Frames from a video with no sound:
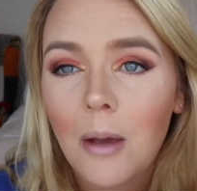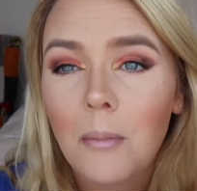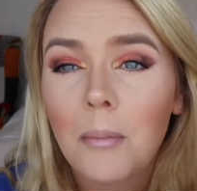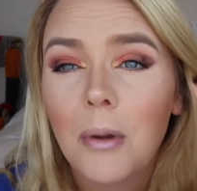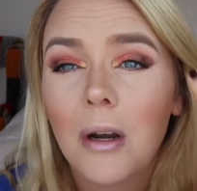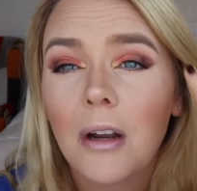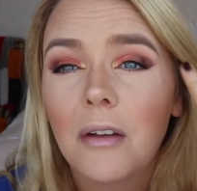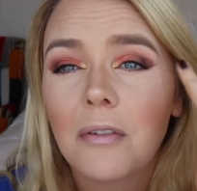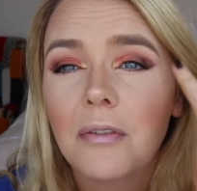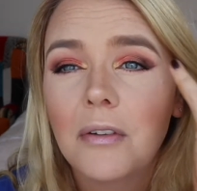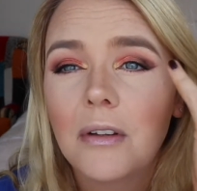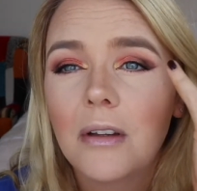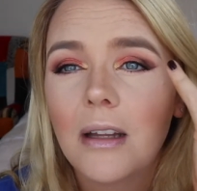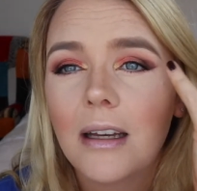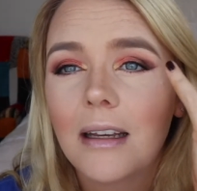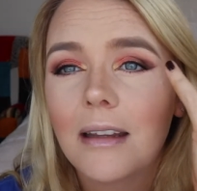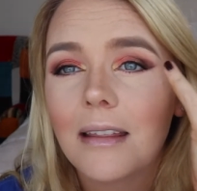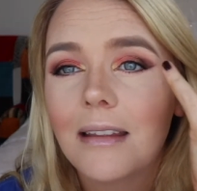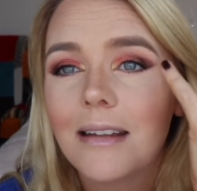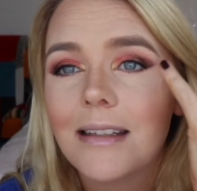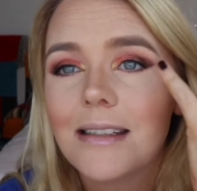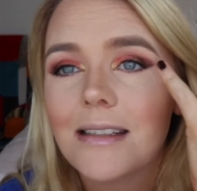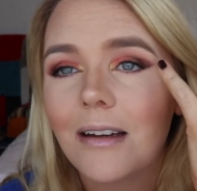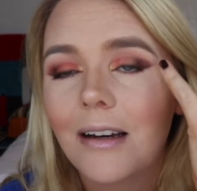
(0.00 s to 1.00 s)
but I feel
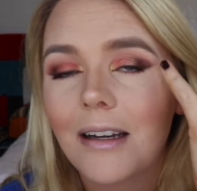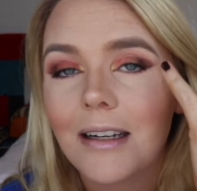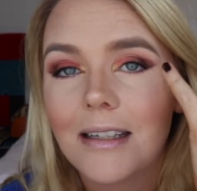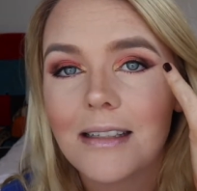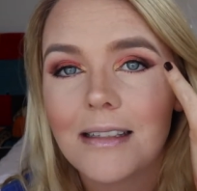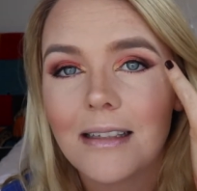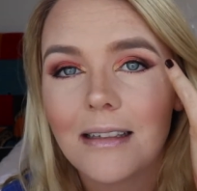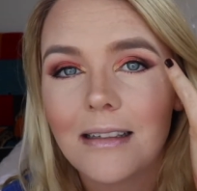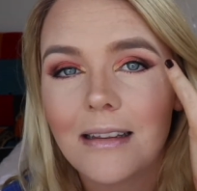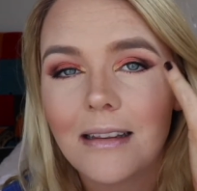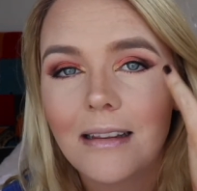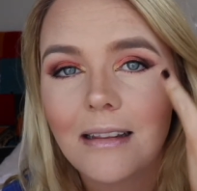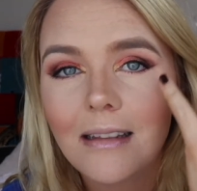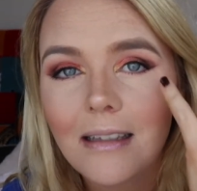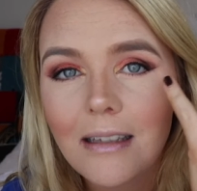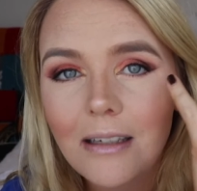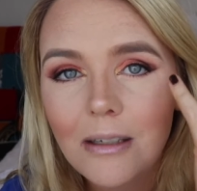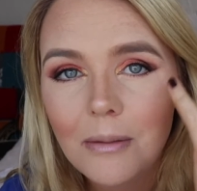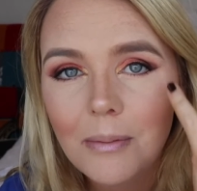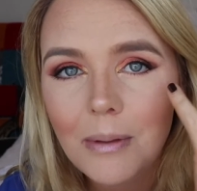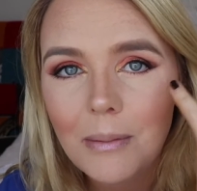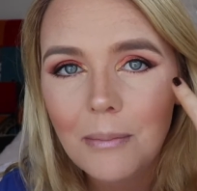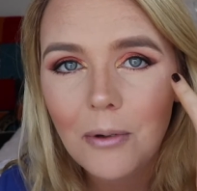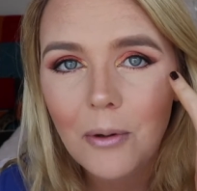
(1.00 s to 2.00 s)
like this side is a
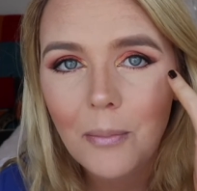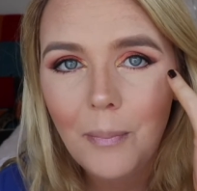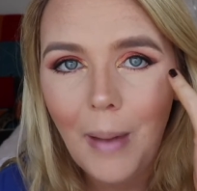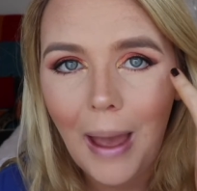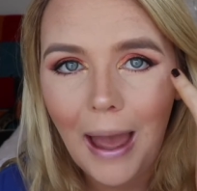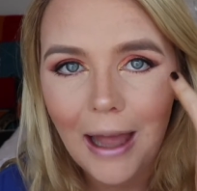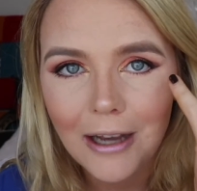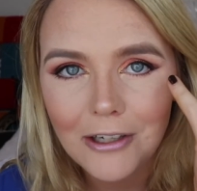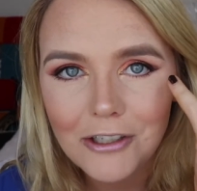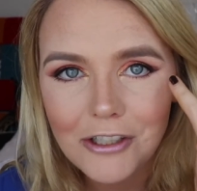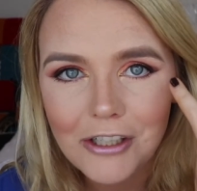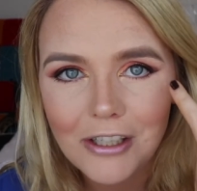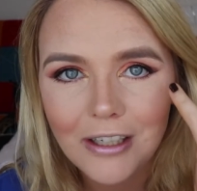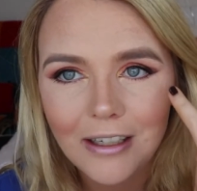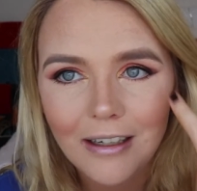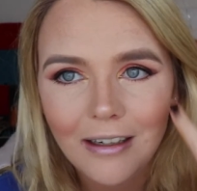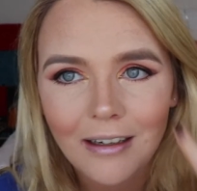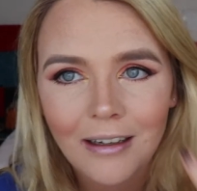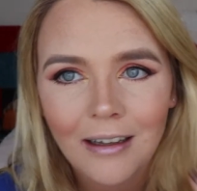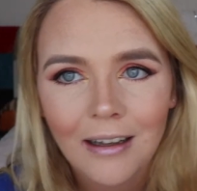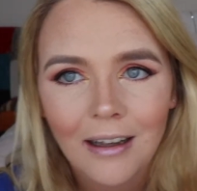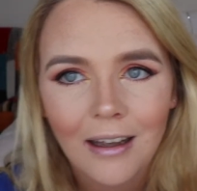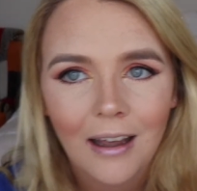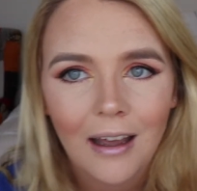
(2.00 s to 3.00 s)
little bit more
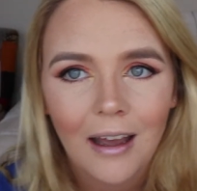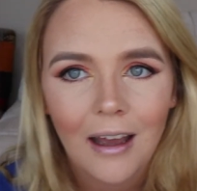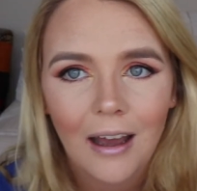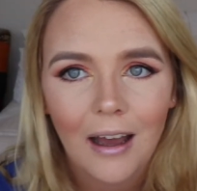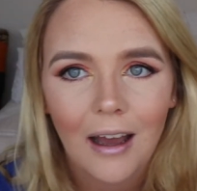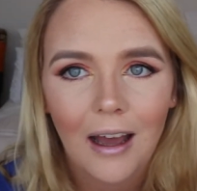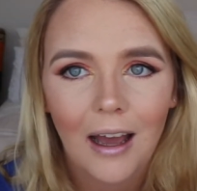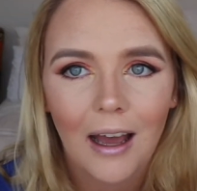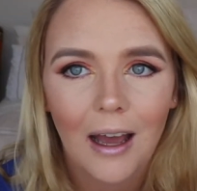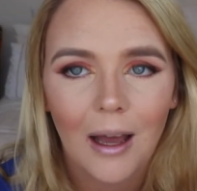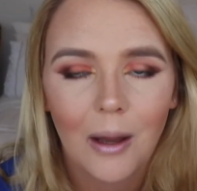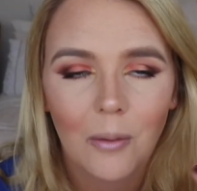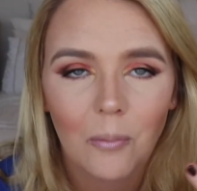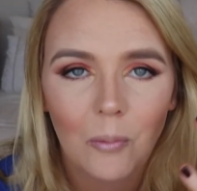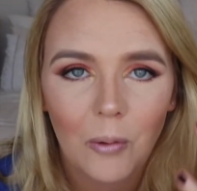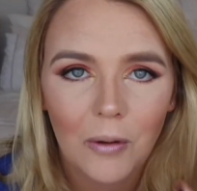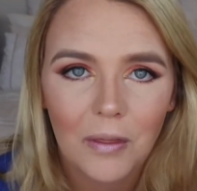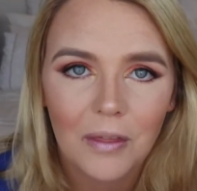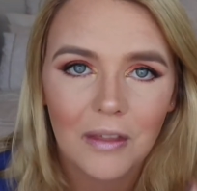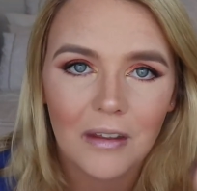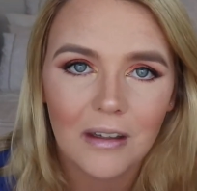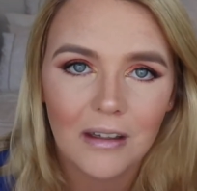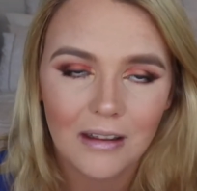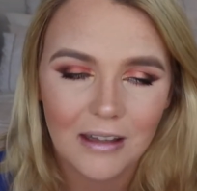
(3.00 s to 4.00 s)
patchier um,
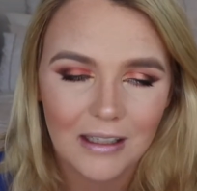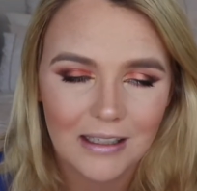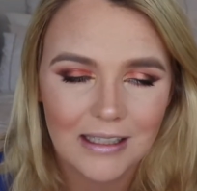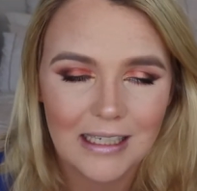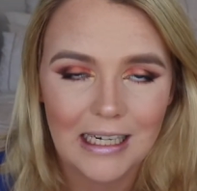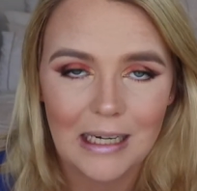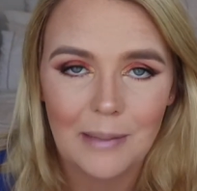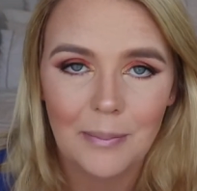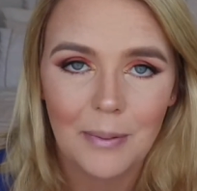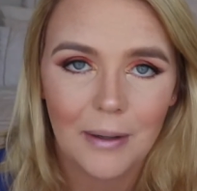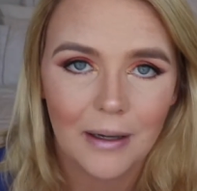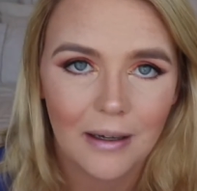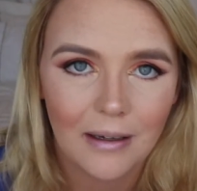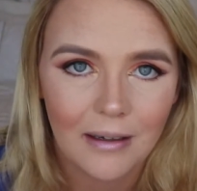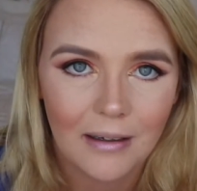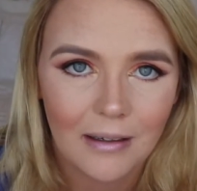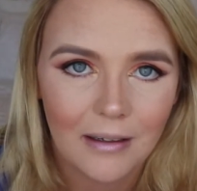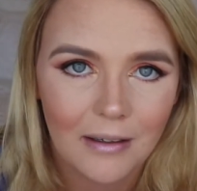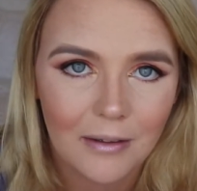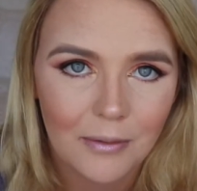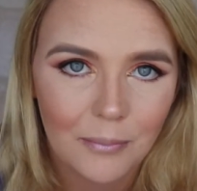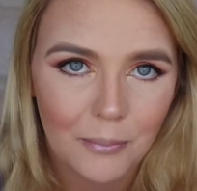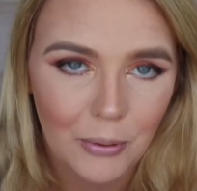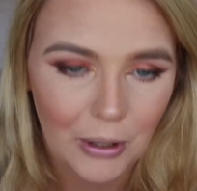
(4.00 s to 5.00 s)
with the, the deeper
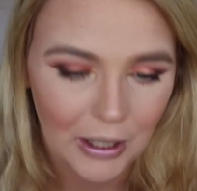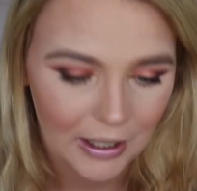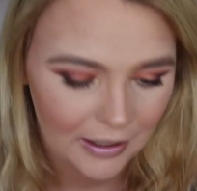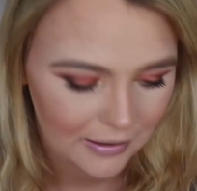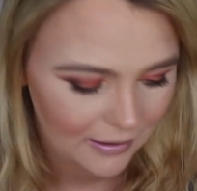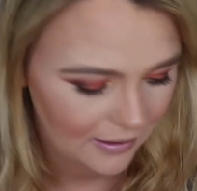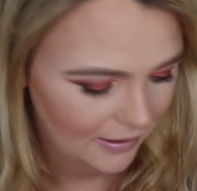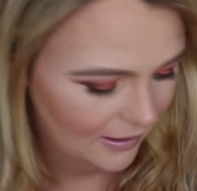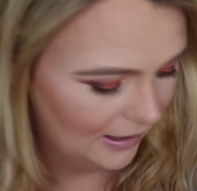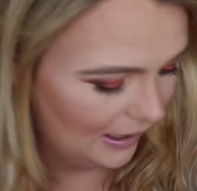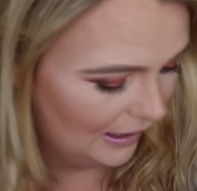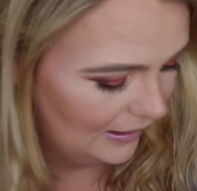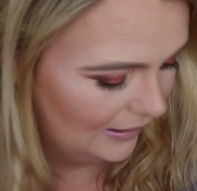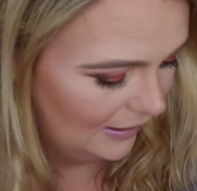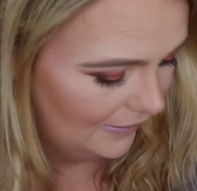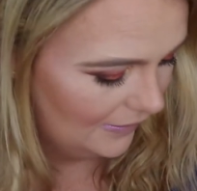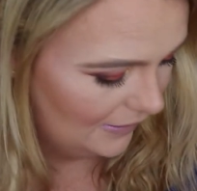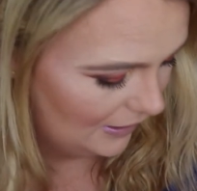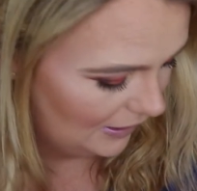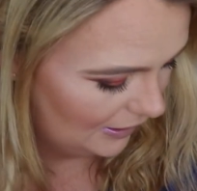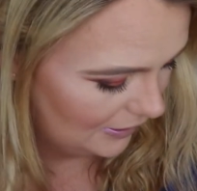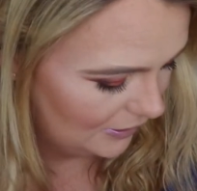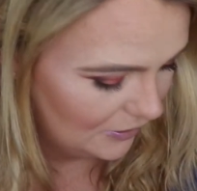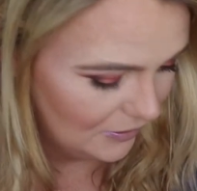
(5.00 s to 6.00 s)
browner color
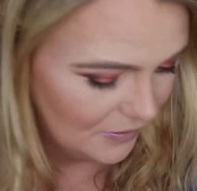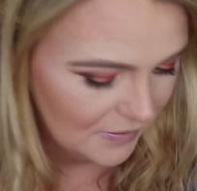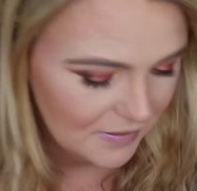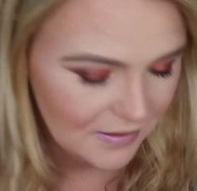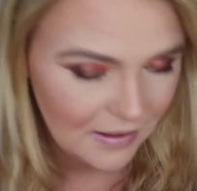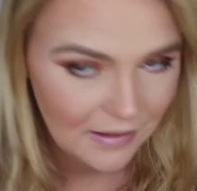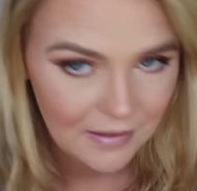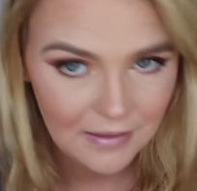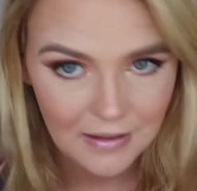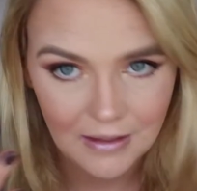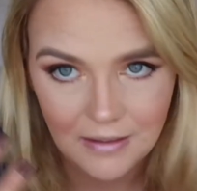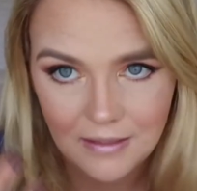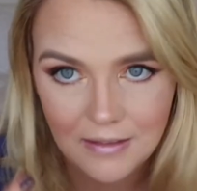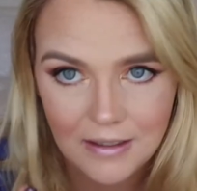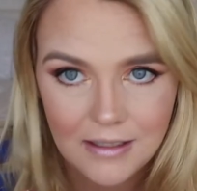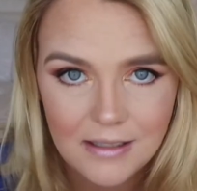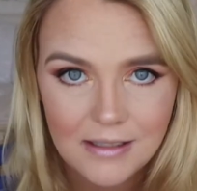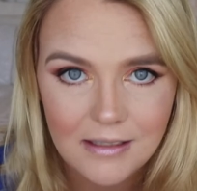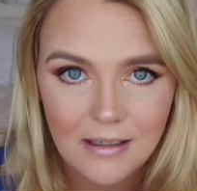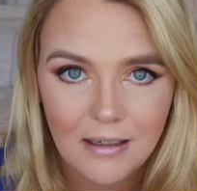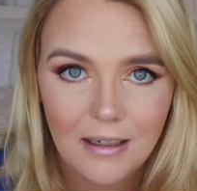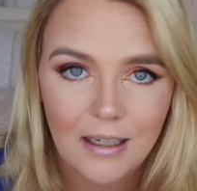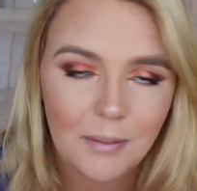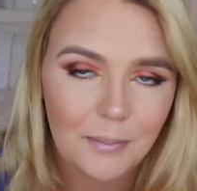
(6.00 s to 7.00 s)
that I use than, than
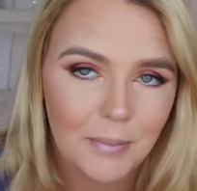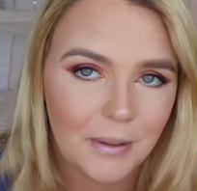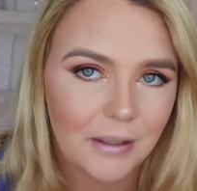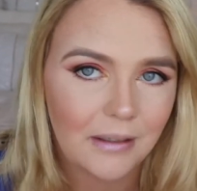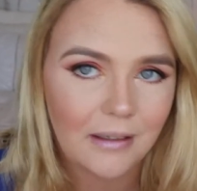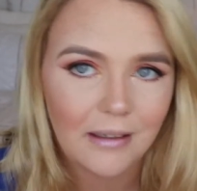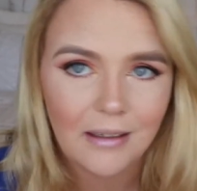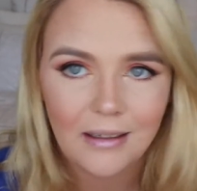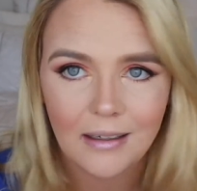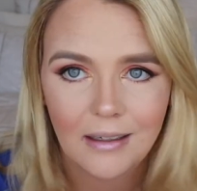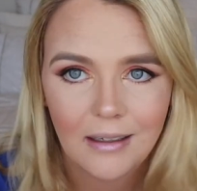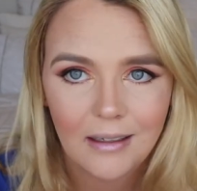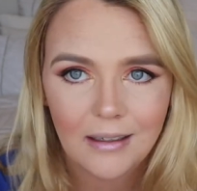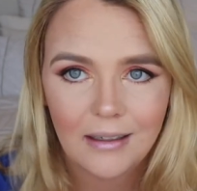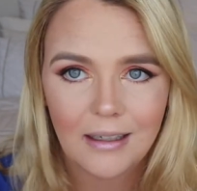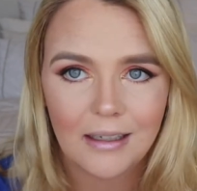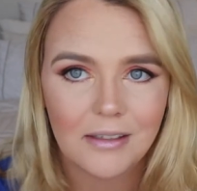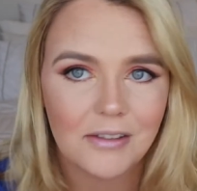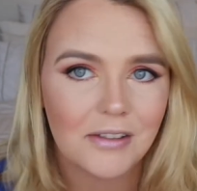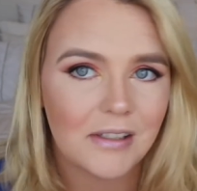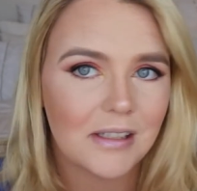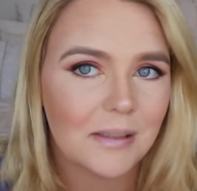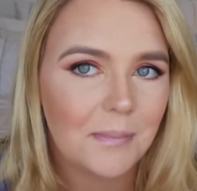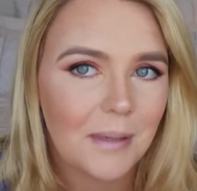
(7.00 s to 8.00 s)
this side, but
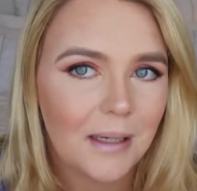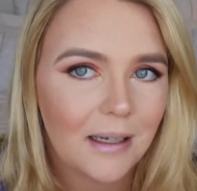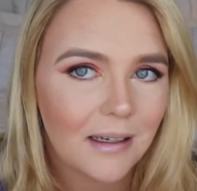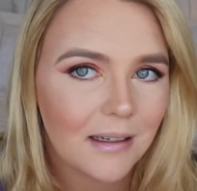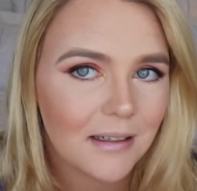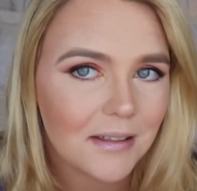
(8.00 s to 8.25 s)
that's just me.